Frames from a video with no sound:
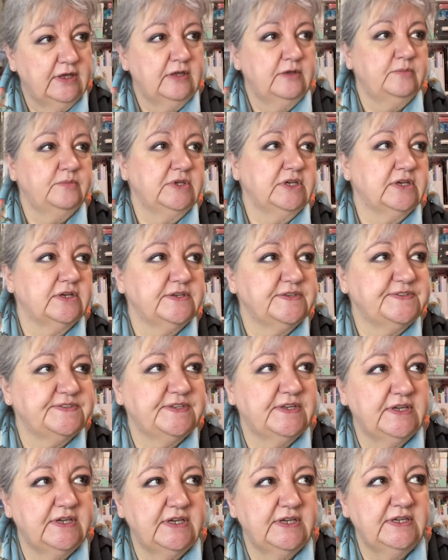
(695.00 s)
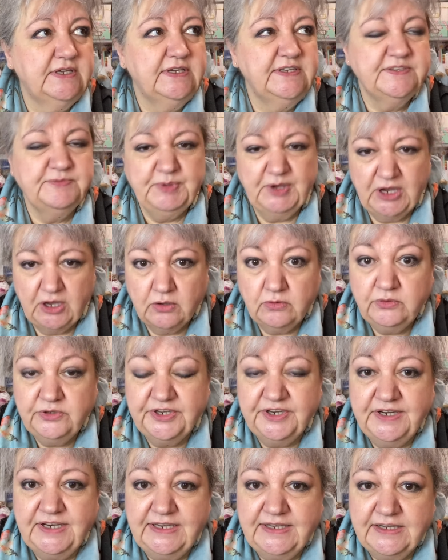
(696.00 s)
because it's a bit cold
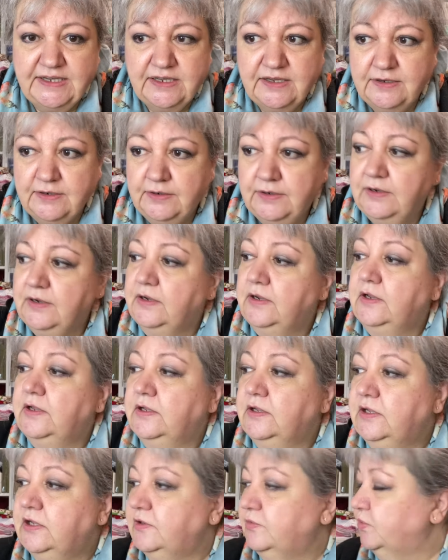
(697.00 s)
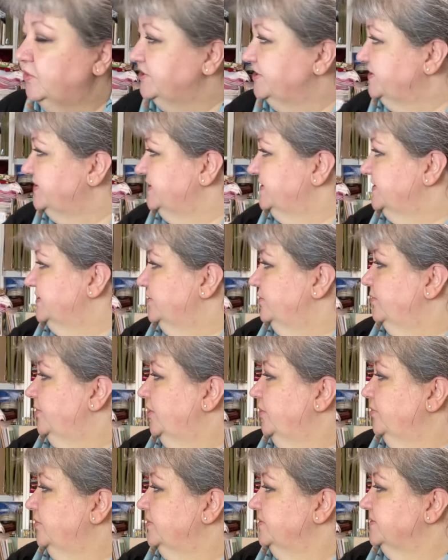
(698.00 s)
in here. What is it at the
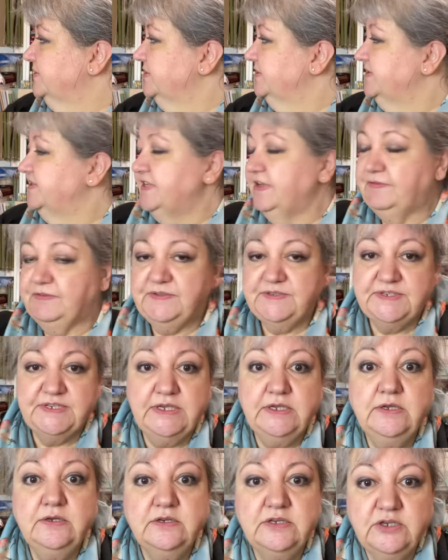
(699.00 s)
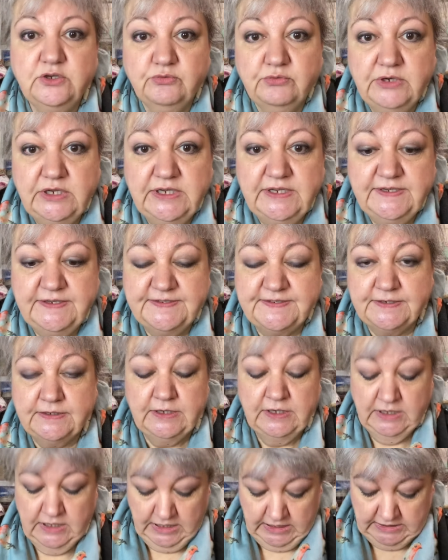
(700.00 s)
moment? 17 degrees,
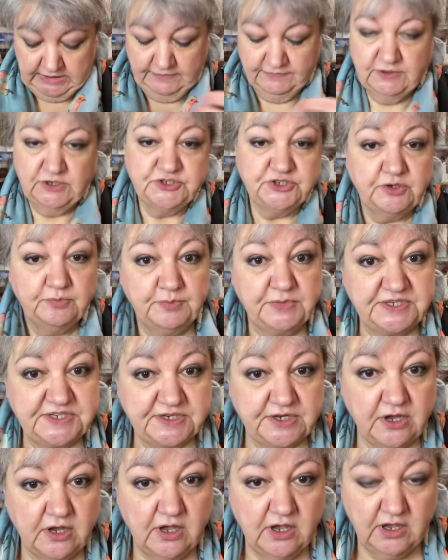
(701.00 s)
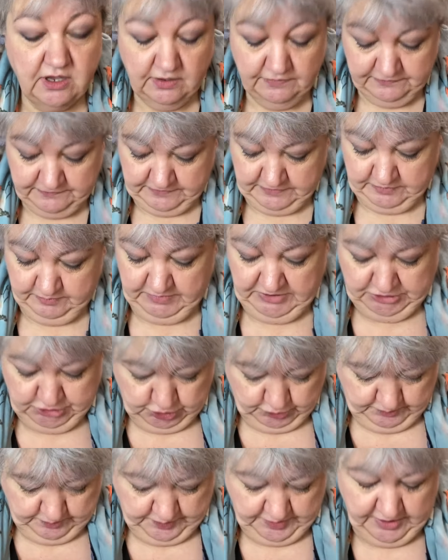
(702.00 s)
and I've got on my scarf, my
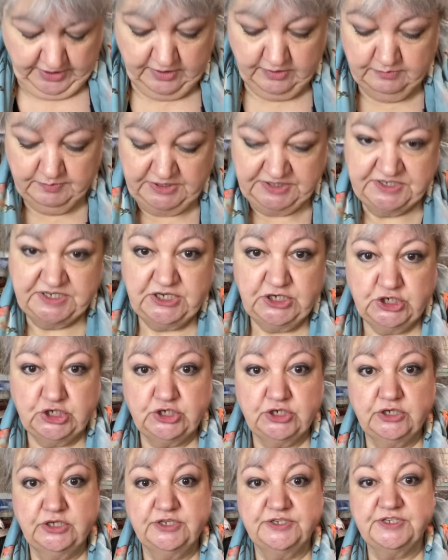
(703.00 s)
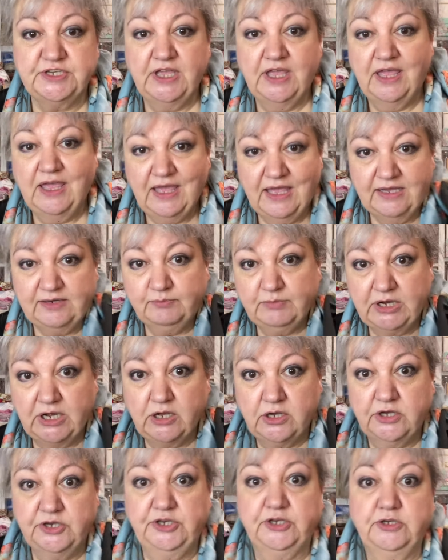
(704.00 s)
jumper, my t-shirt and my
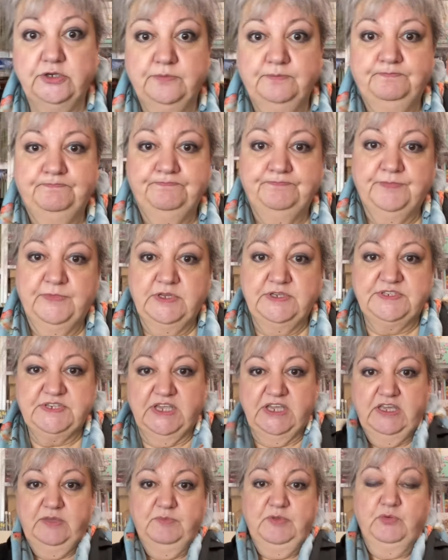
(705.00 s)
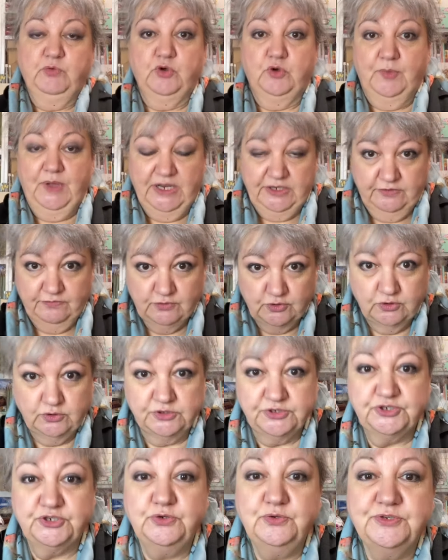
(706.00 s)
cardigan to keep me warm, and of
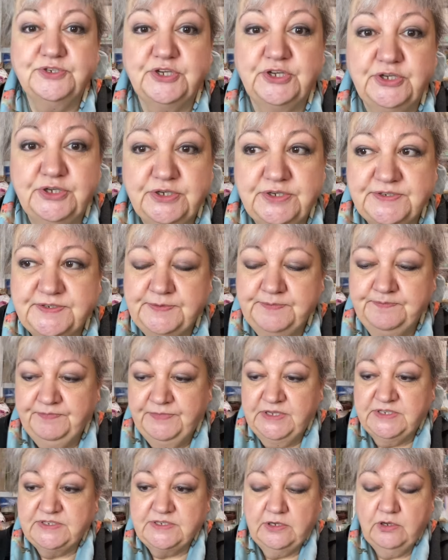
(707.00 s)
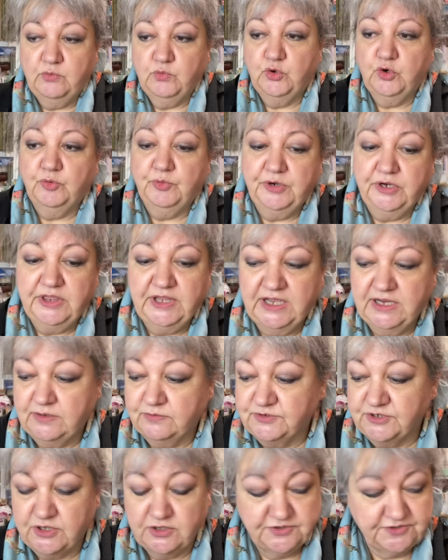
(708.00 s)
course 2 skirts. It's a lot warmer in the house
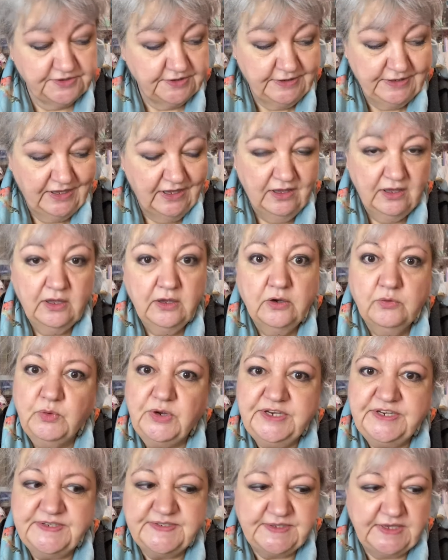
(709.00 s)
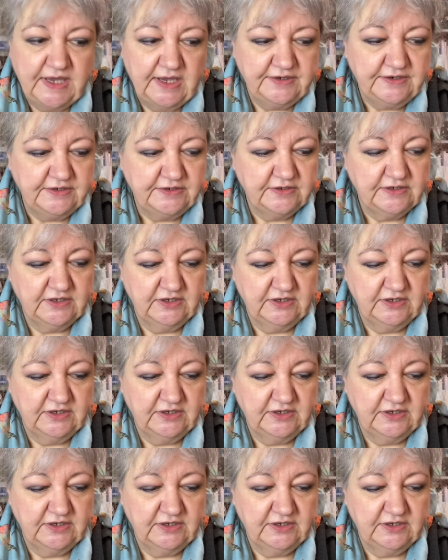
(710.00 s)
because we decided,